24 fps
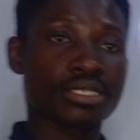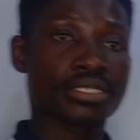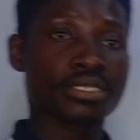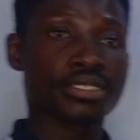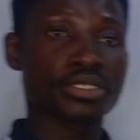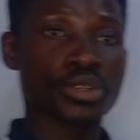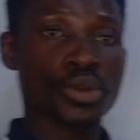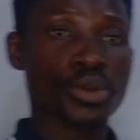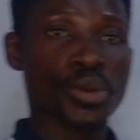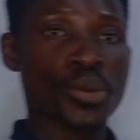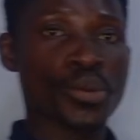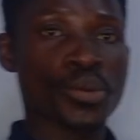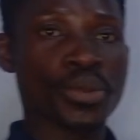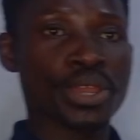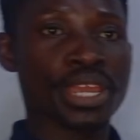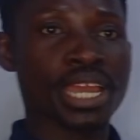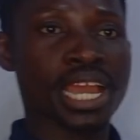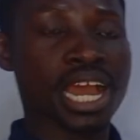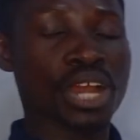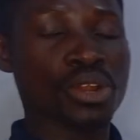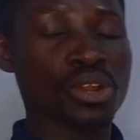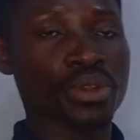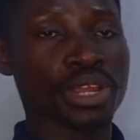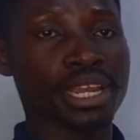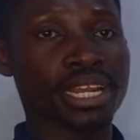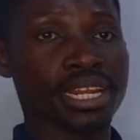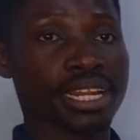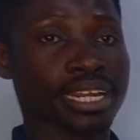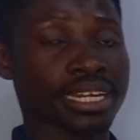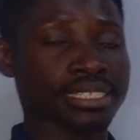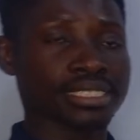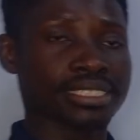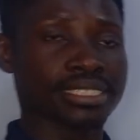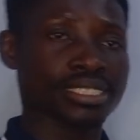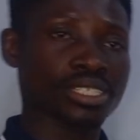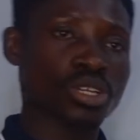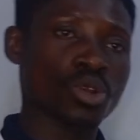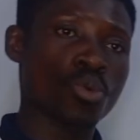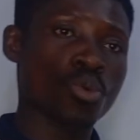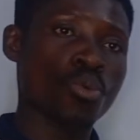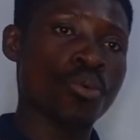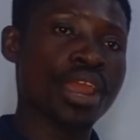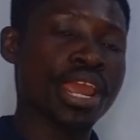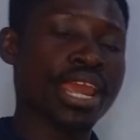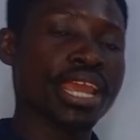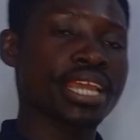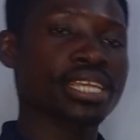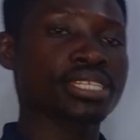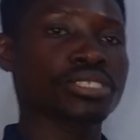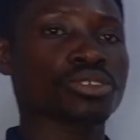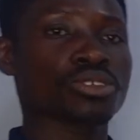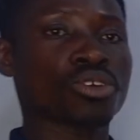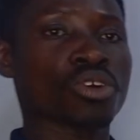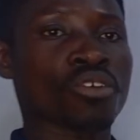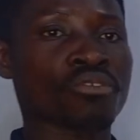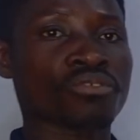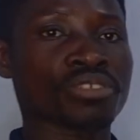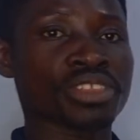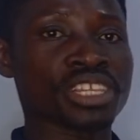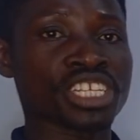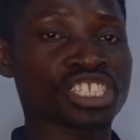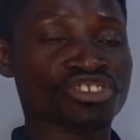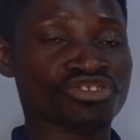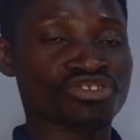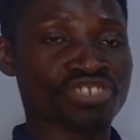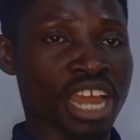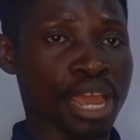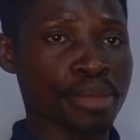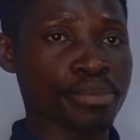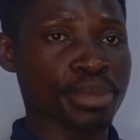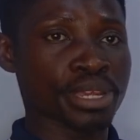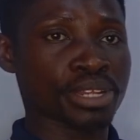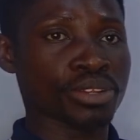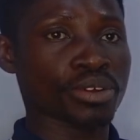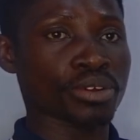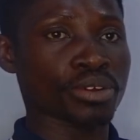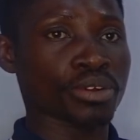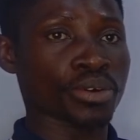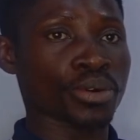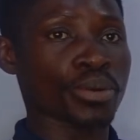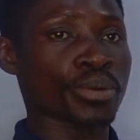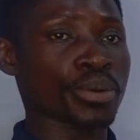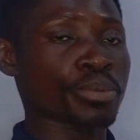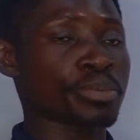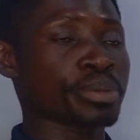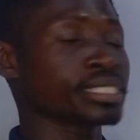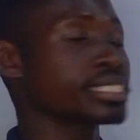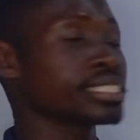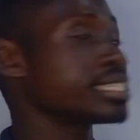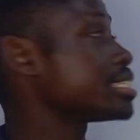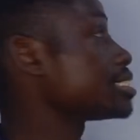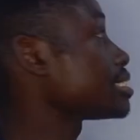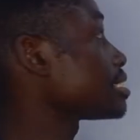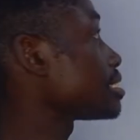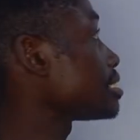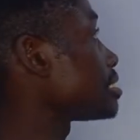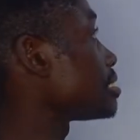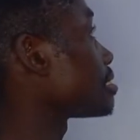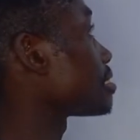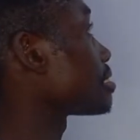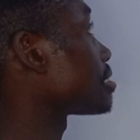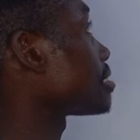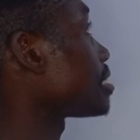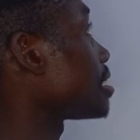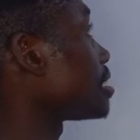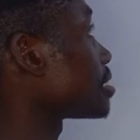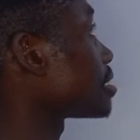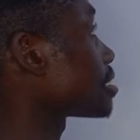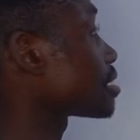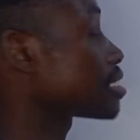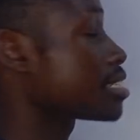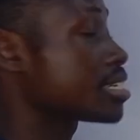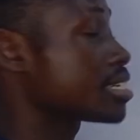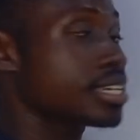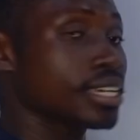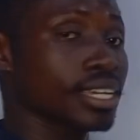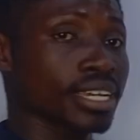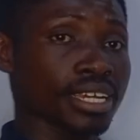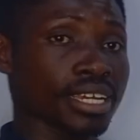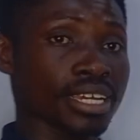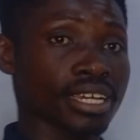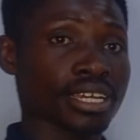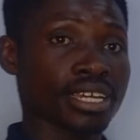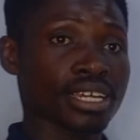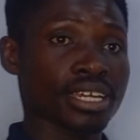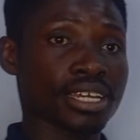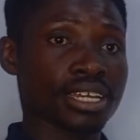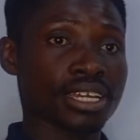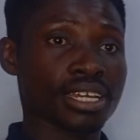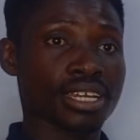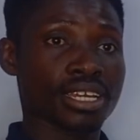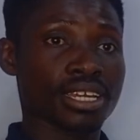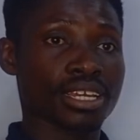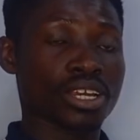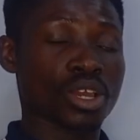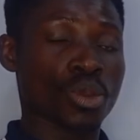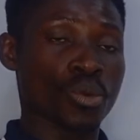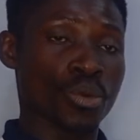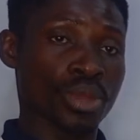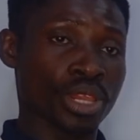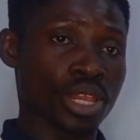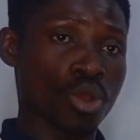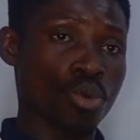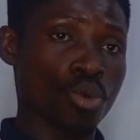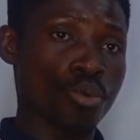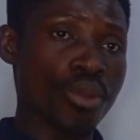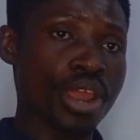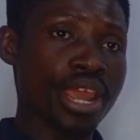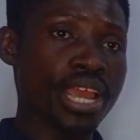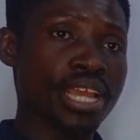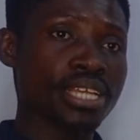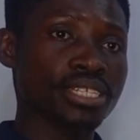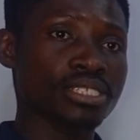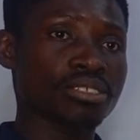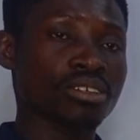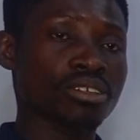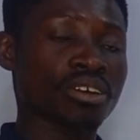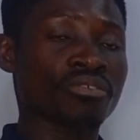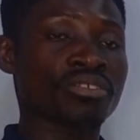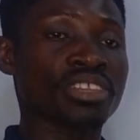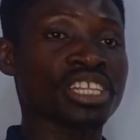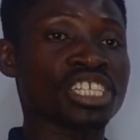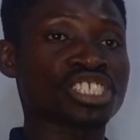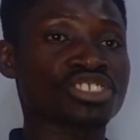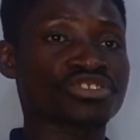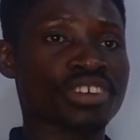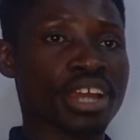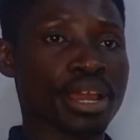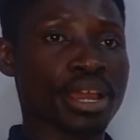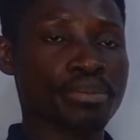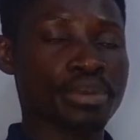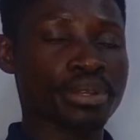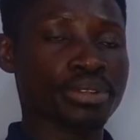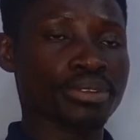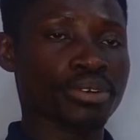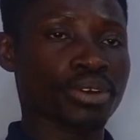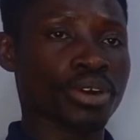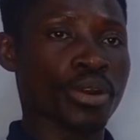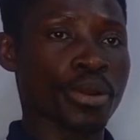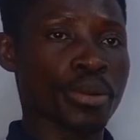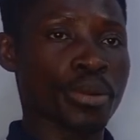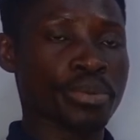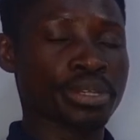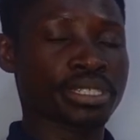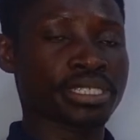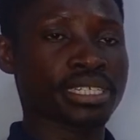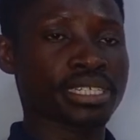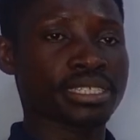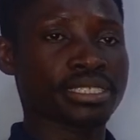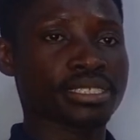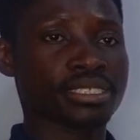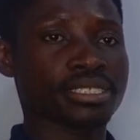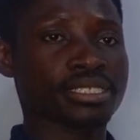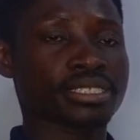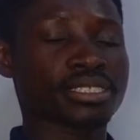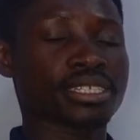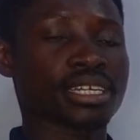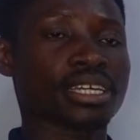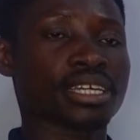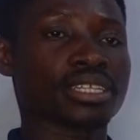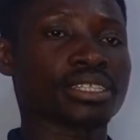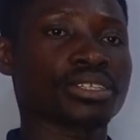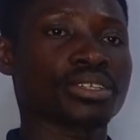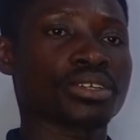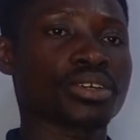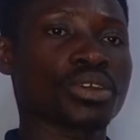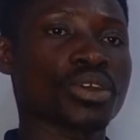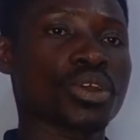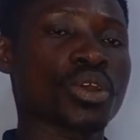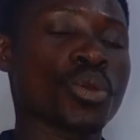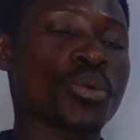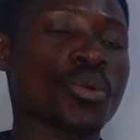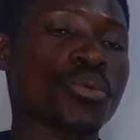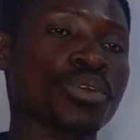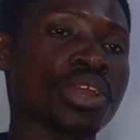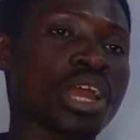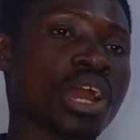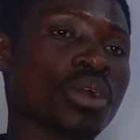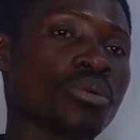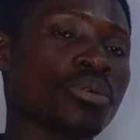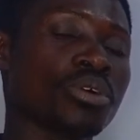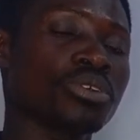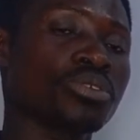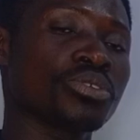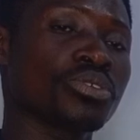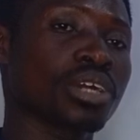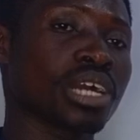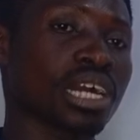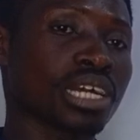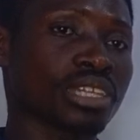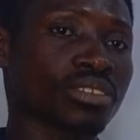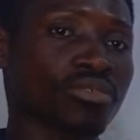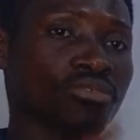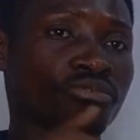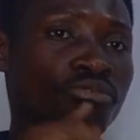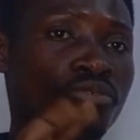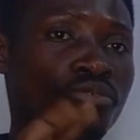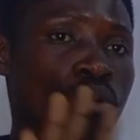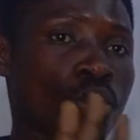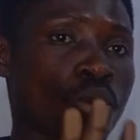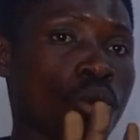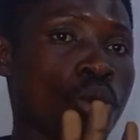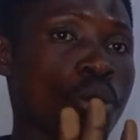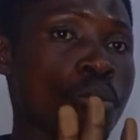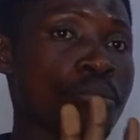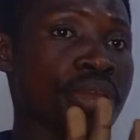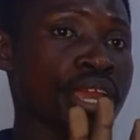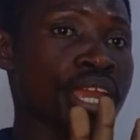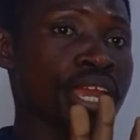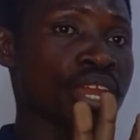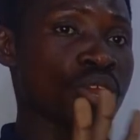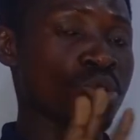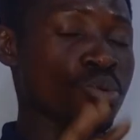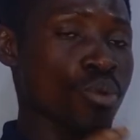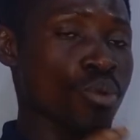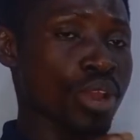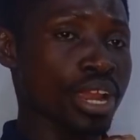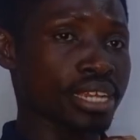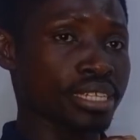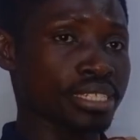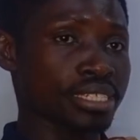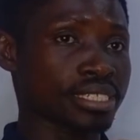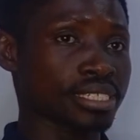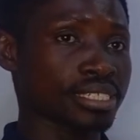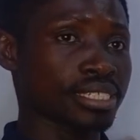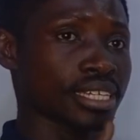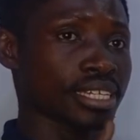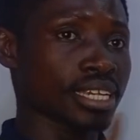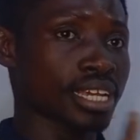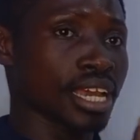So we are looking at ways of describing or representing sets. With the ways of describing or representing sets, we are going to look at 4 main ways.